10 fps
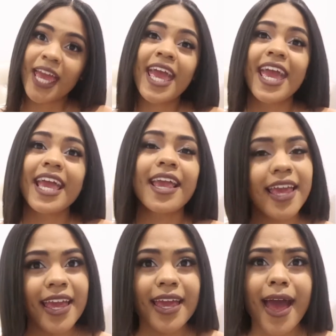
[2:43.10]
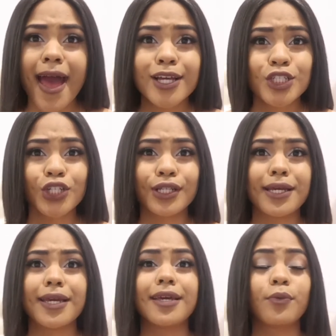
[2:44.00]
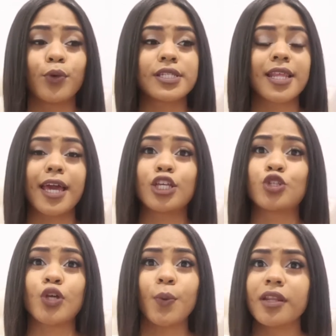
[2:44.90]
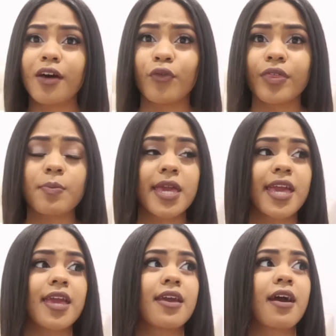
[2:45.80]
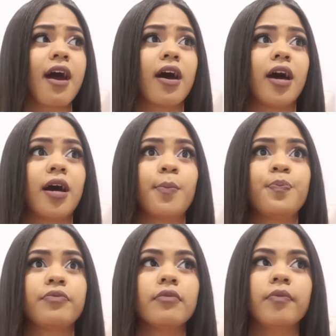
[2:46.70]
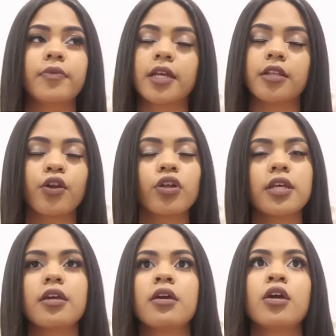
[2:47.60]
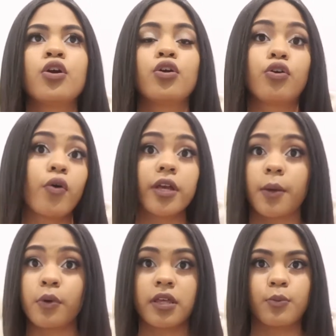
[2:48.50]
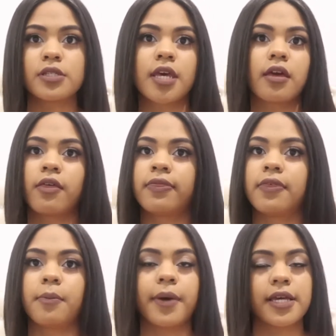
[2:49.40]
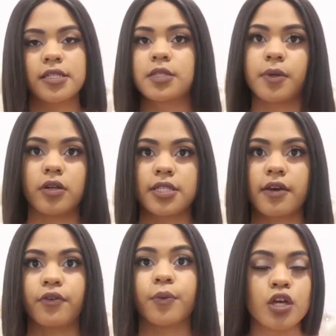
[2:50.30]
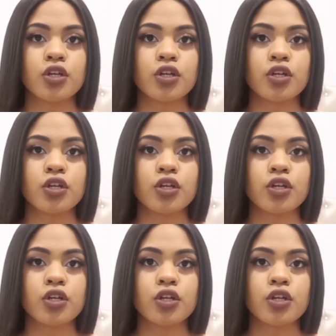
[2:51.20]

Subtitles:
he actually was like so in love with me. Literally growing up with him was like the best experience ever.